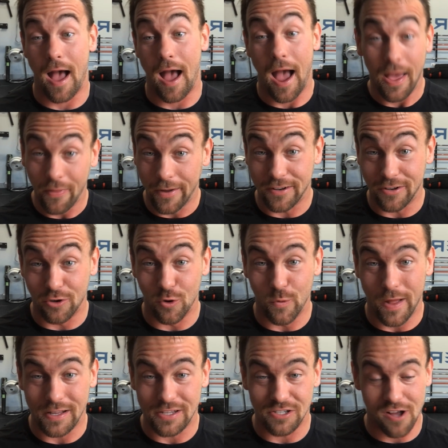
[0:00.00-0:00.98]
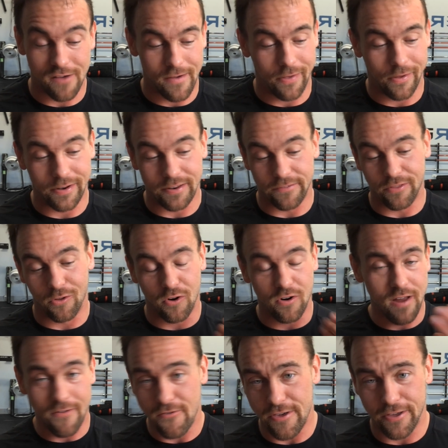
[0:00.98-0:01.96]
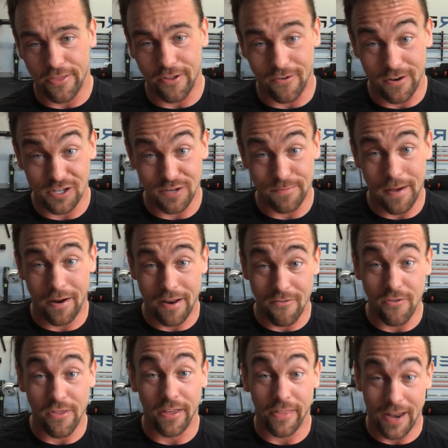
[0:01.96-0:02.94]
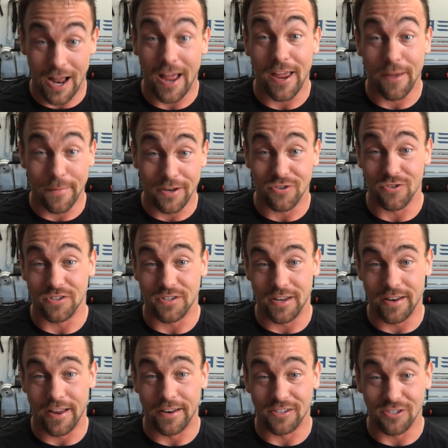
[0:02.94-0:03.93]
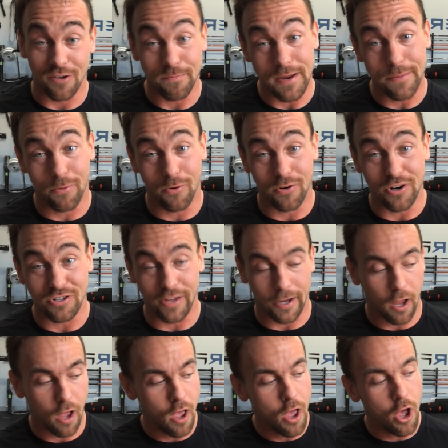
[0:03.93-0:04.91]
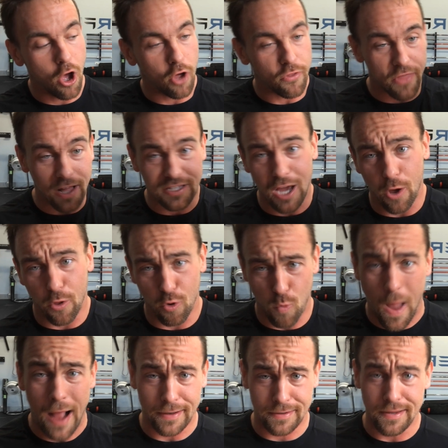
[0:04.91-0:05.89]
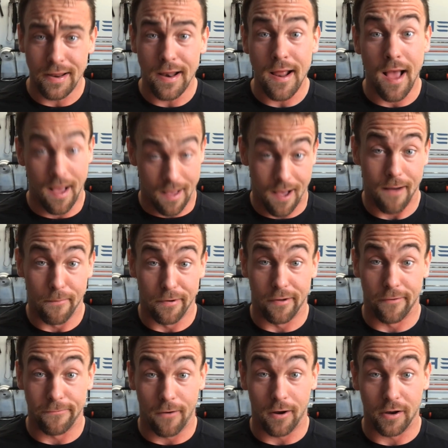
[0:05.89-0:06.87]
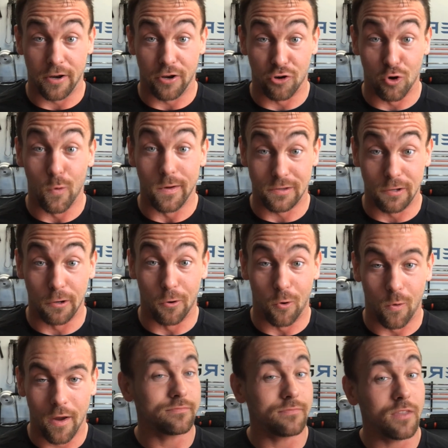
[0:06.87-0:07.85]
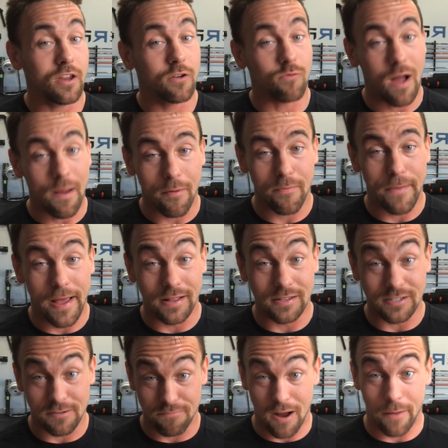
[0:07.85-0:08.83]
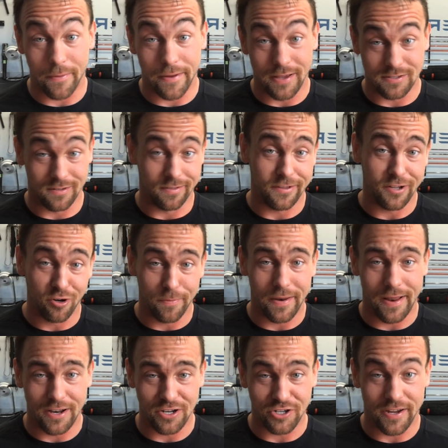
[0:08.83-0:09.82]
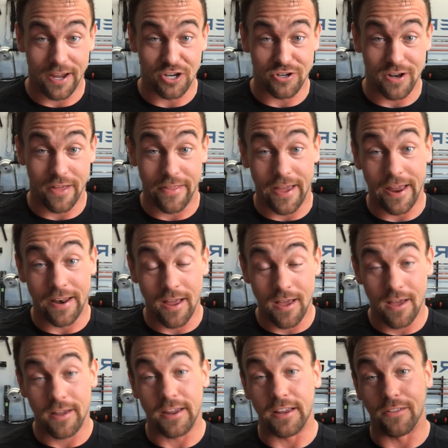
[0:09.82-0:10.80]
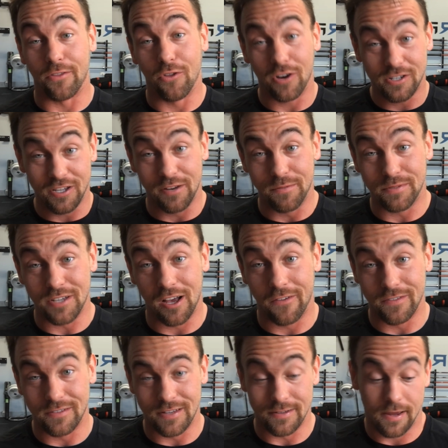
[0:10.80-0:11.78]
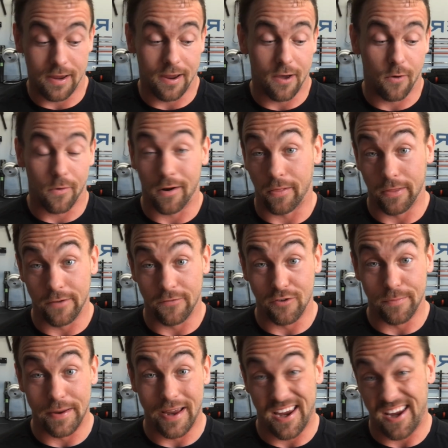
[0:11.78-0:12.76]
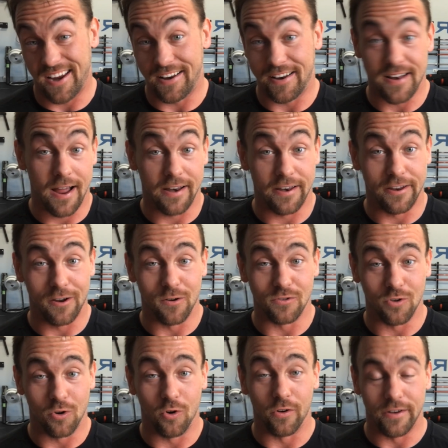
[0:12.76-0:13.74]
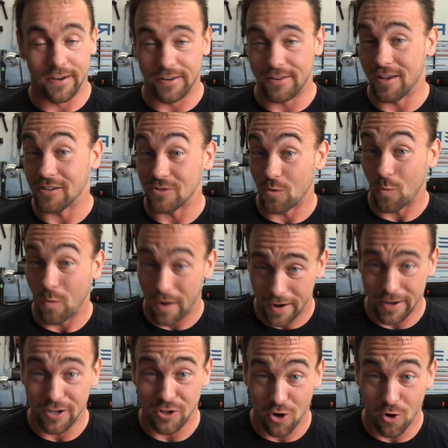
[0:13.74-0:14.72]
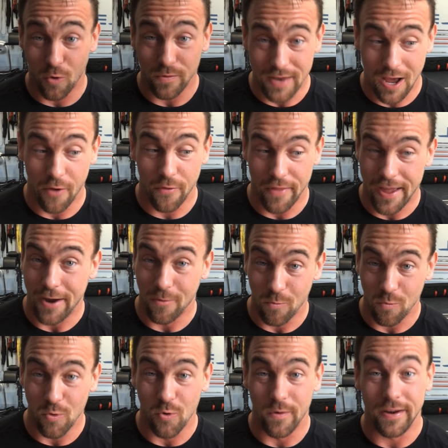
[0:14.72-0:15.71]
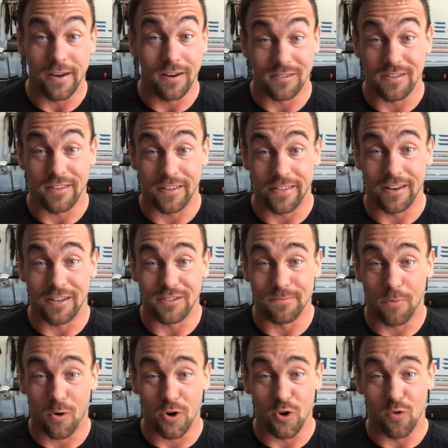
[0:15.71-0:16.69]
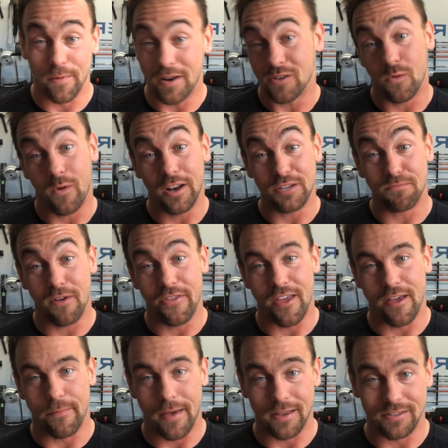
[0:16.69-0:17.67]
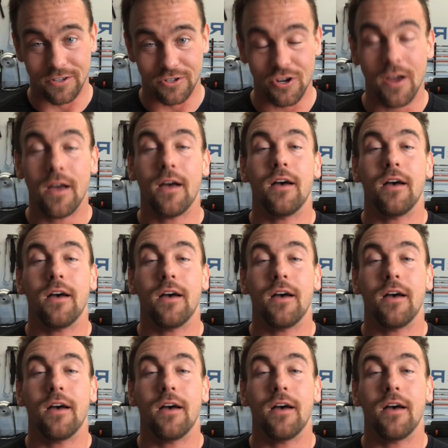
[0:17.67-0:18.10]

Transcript: I like to do that stuff. I like to learn everything there is about everything that I am interested in. Some people are just like, that's how The Rock did it. I'm going to fucking do it too. Robert Pattinson probably has a little bit of education on that. He looks at himself and says, Hey, I want to live to be 80, 90 years old. He doesn't want to go down that route. He doesn't think that it's important to him. He doesn't want to spread that message.